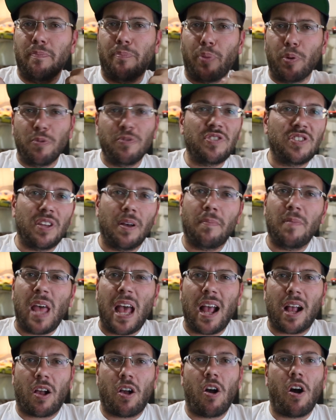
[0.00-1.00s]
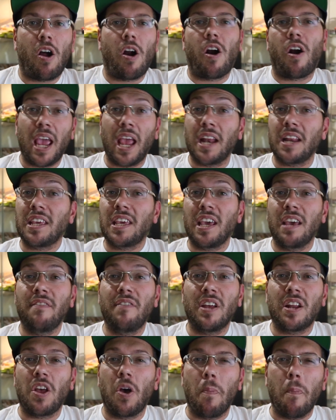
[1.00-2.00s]
boost up that car and
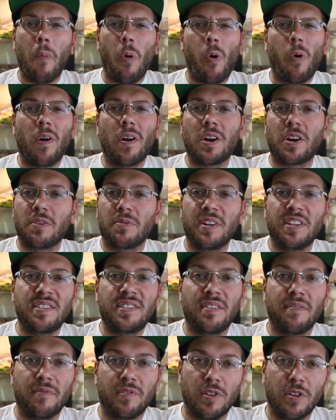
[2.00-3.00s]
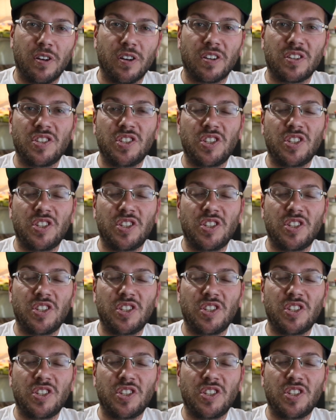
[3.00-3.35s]
give it a more aggressive look.